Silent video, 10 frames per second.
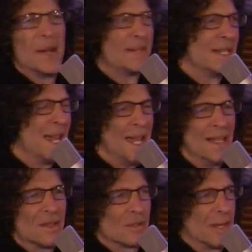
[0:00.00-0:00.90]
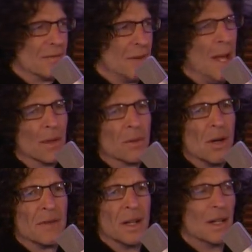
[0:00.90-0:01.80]
And the answers, they fire
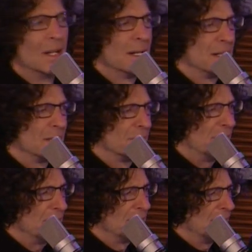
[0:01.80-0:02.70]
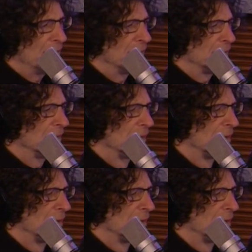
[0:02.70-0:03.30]
off. He's very definite.